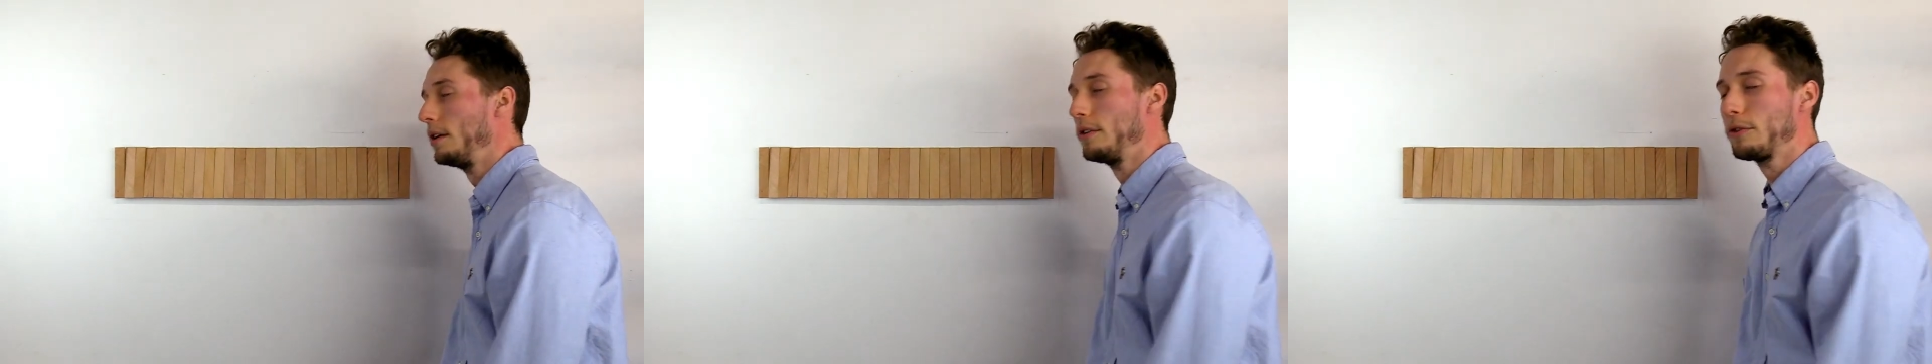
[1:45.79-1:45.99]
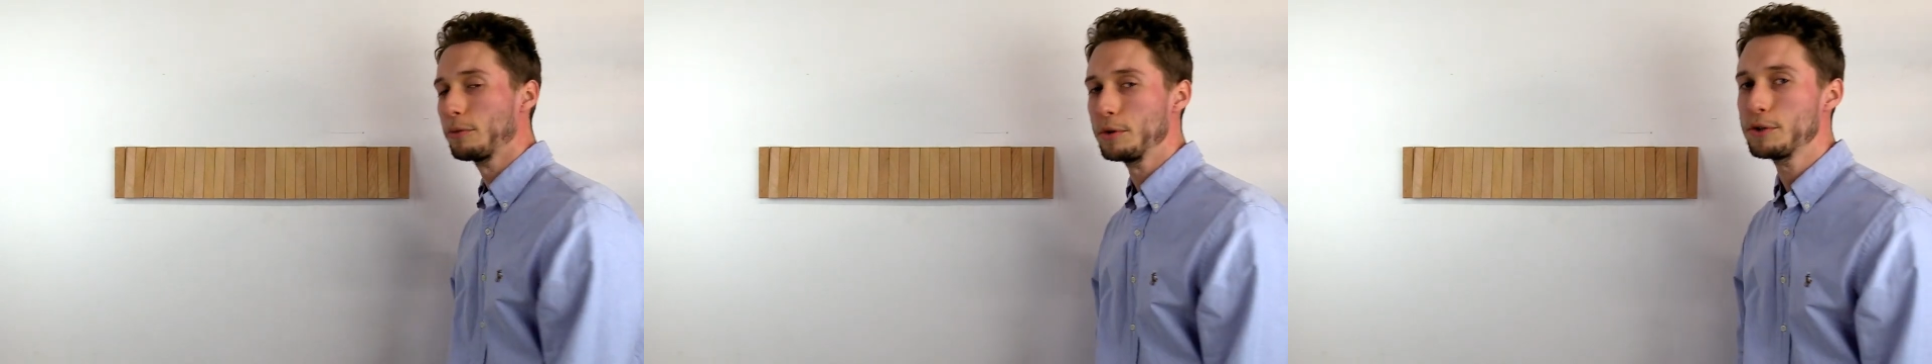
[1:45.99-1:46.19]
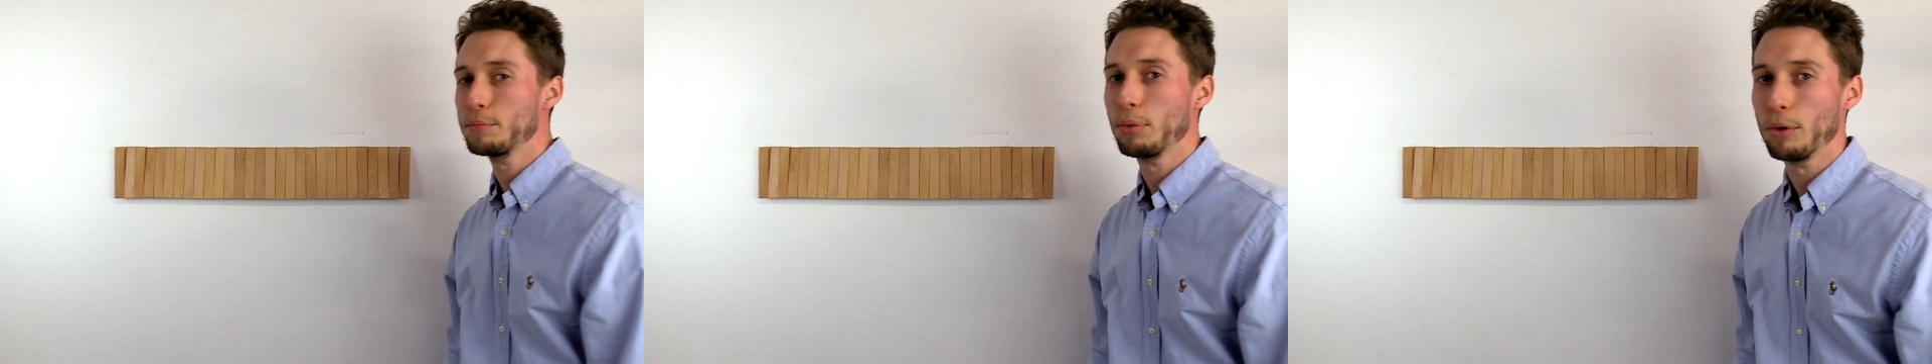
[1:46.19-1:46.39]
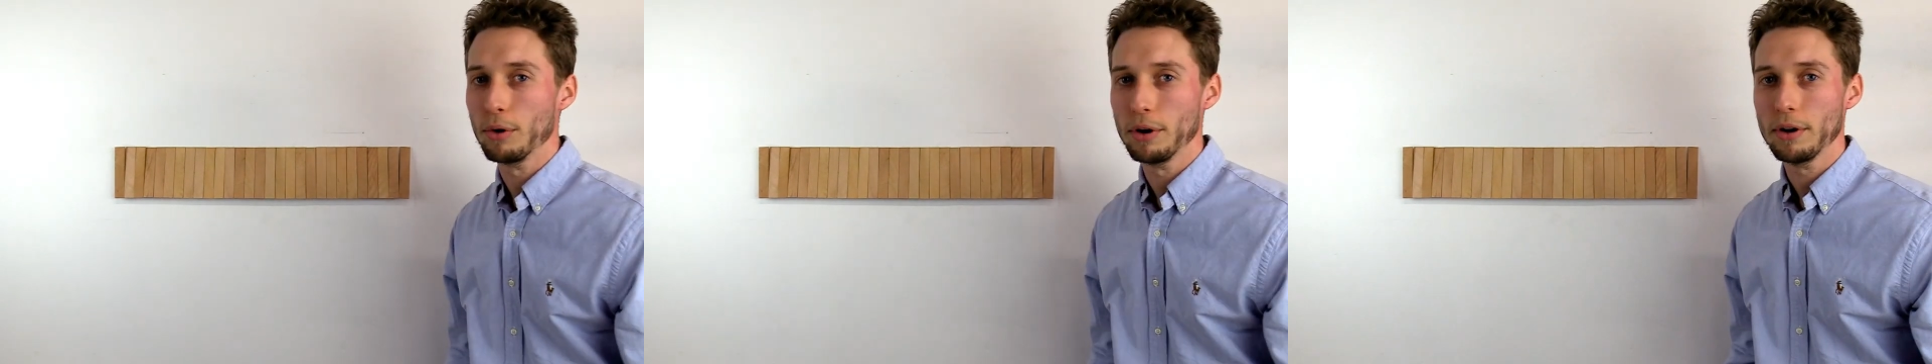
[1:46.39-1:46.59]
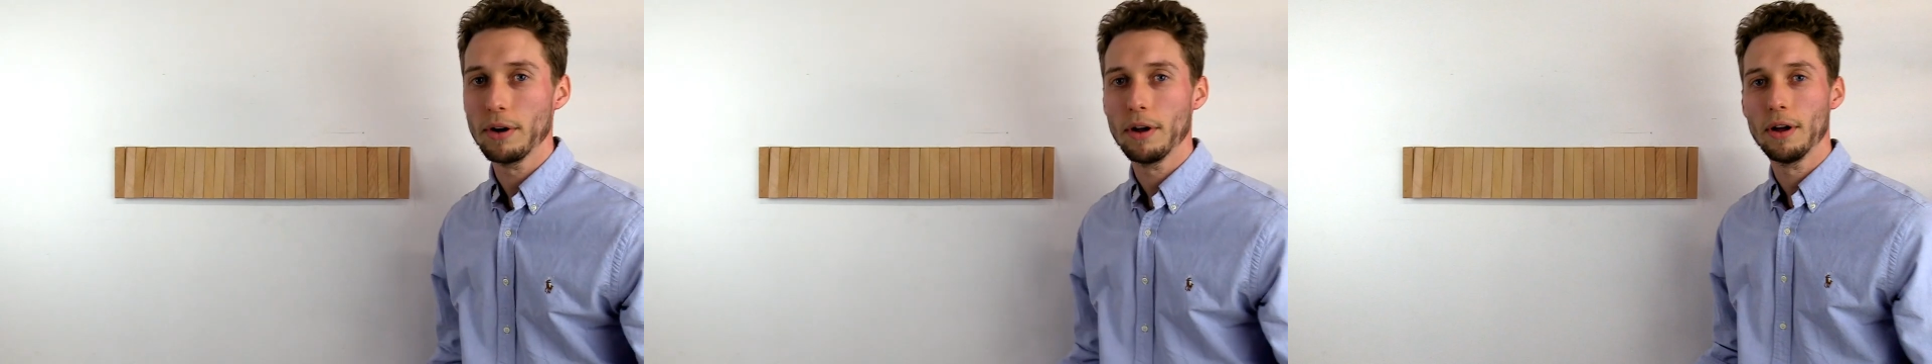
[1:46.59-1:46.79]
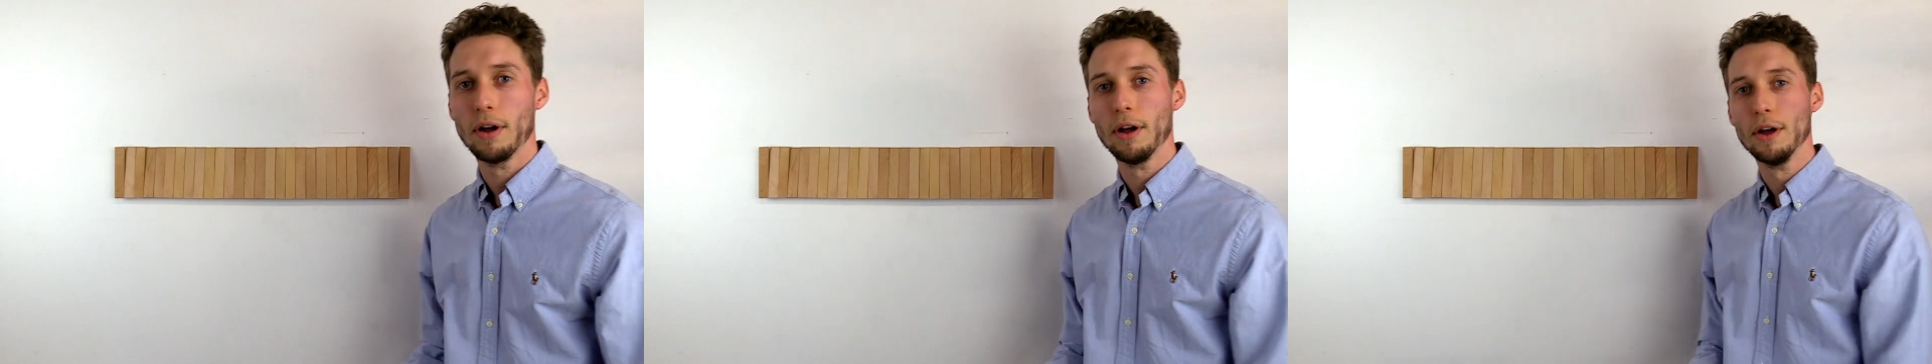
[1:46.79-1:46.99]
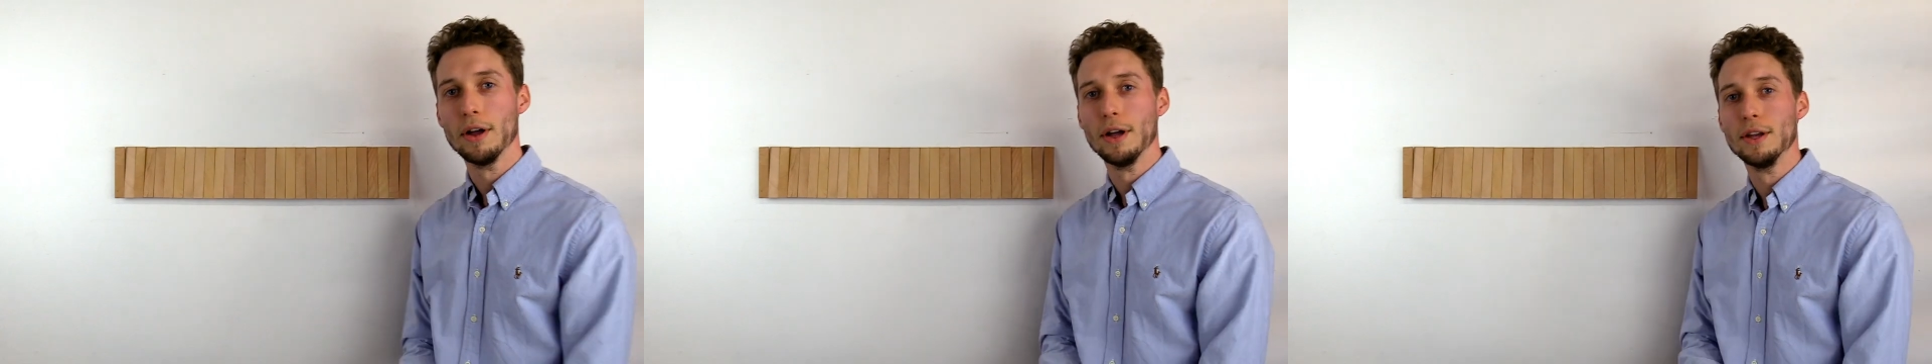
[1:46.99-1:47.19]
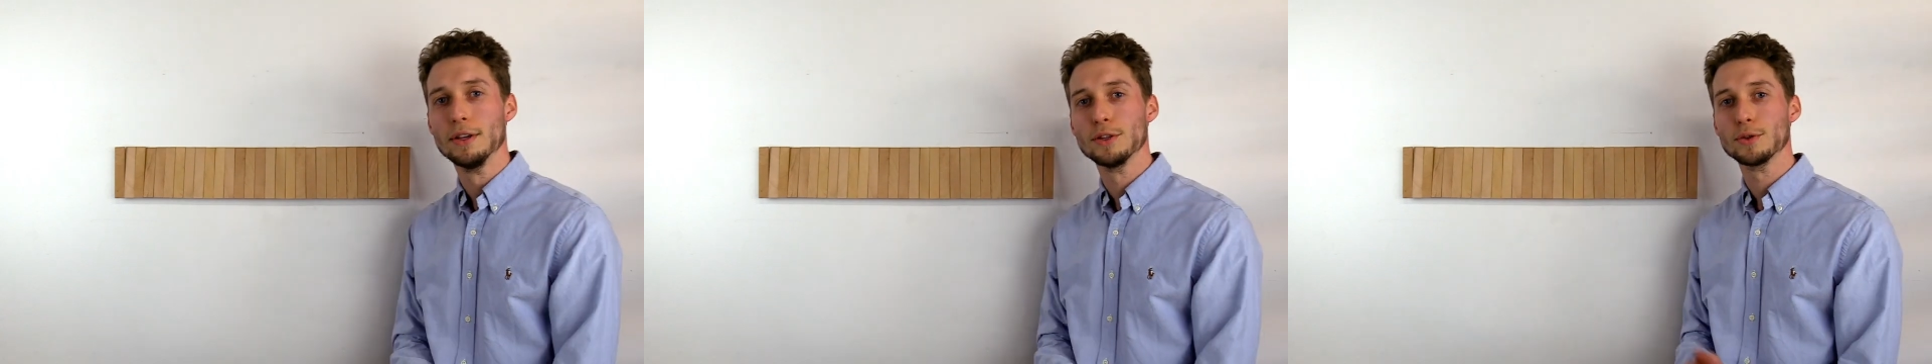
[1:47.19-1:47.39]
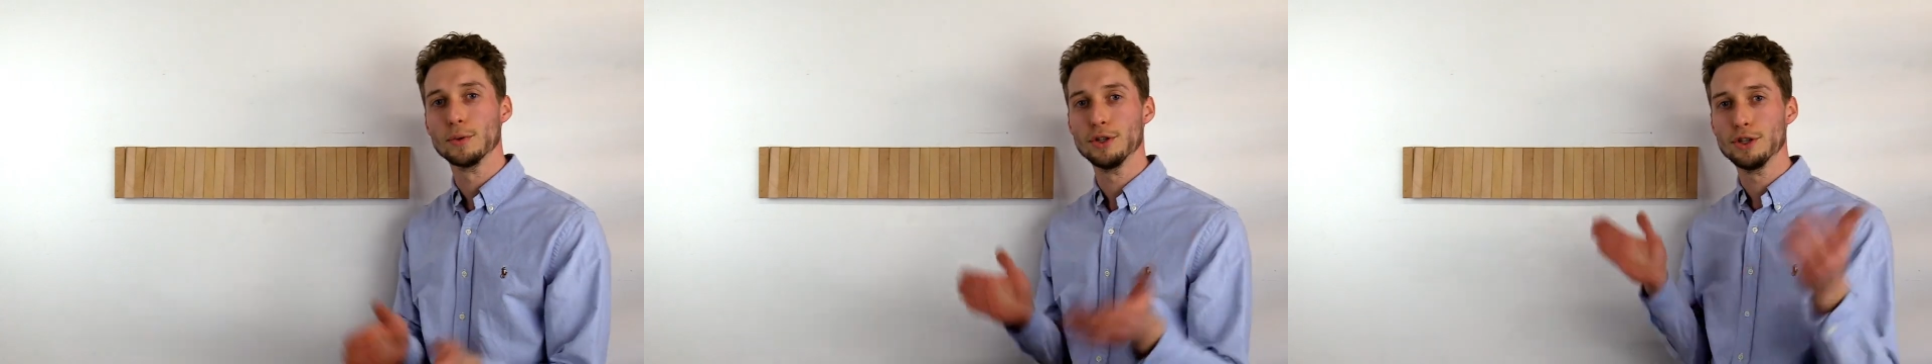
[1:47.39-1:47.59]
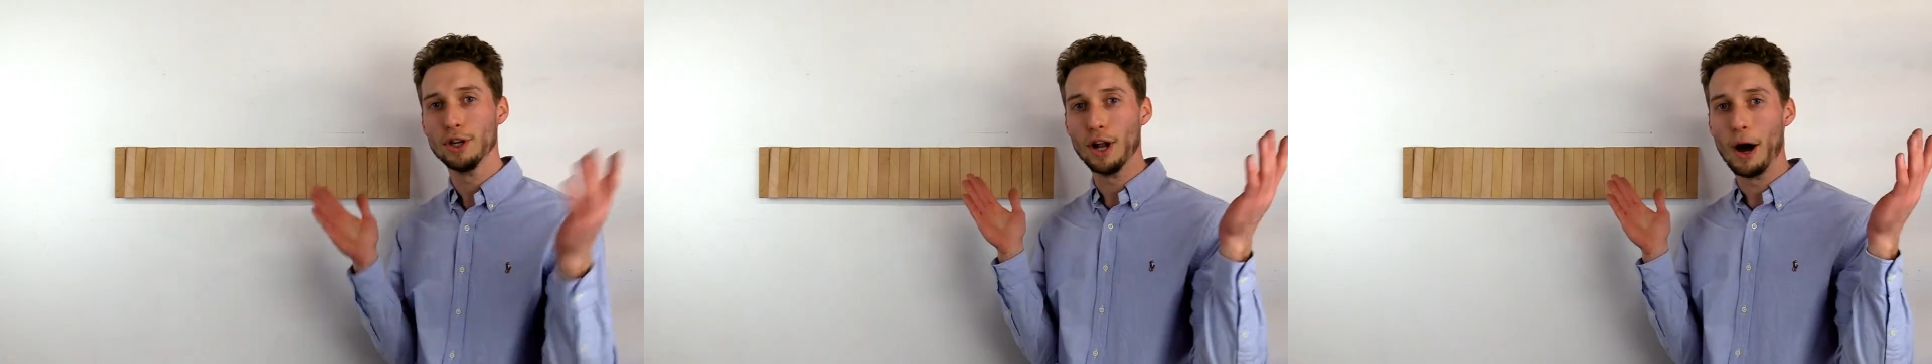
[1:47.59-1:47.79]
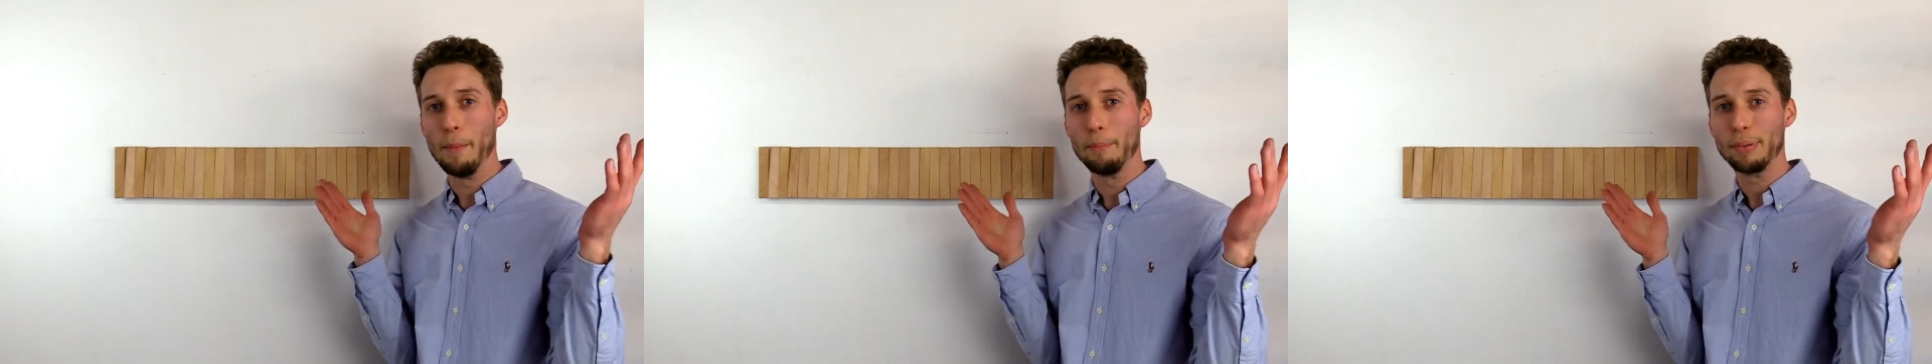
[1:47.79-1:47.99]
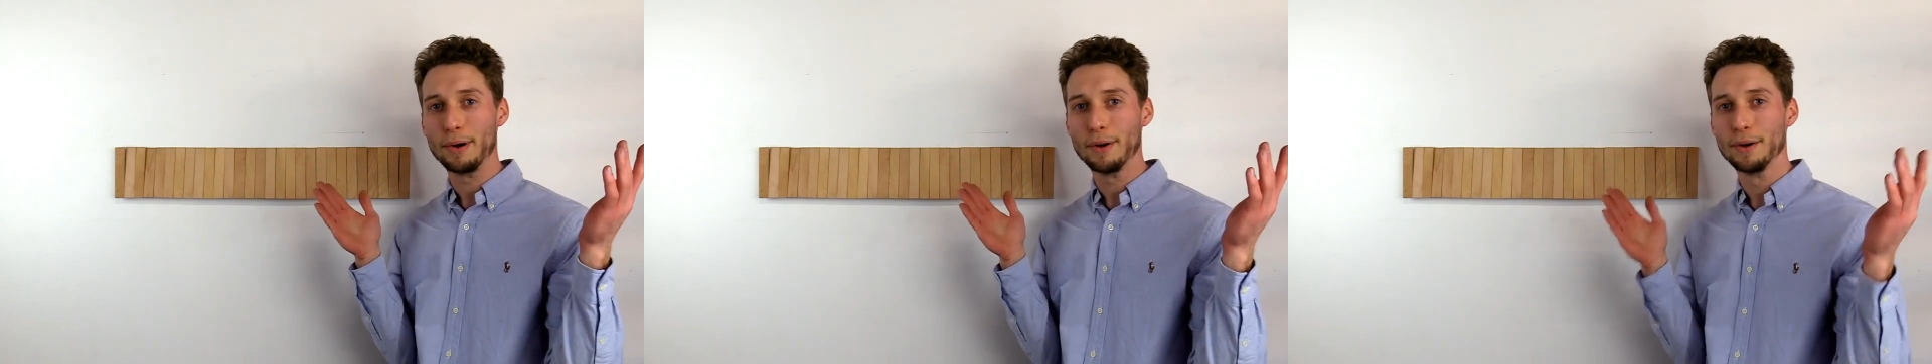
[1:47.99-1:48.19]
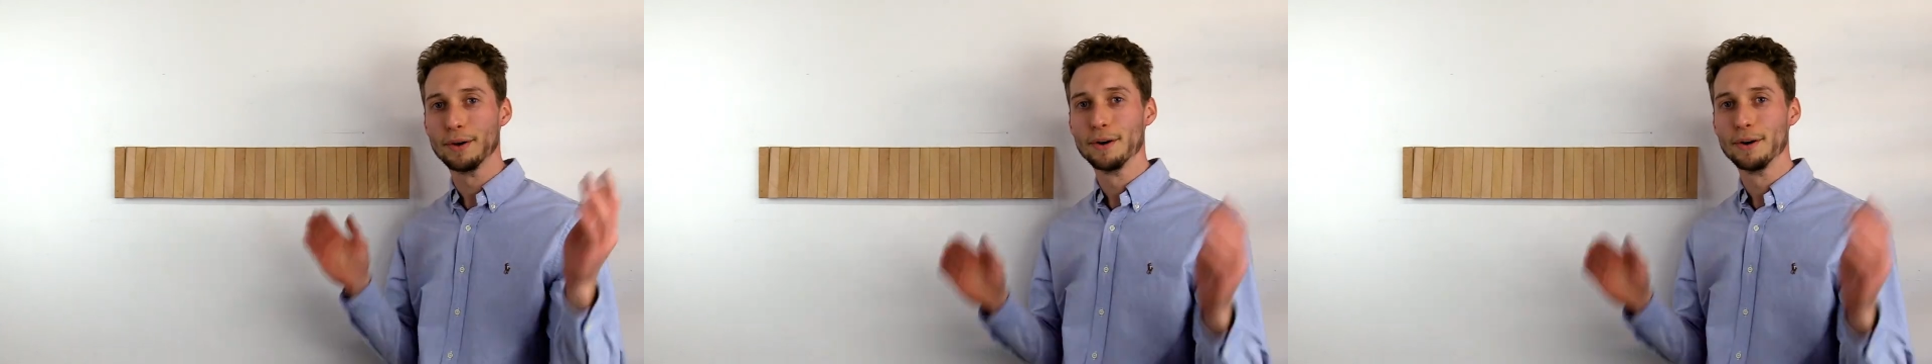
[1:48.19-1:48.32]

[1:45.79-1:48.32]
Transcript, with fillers: Switchboard, switch it up.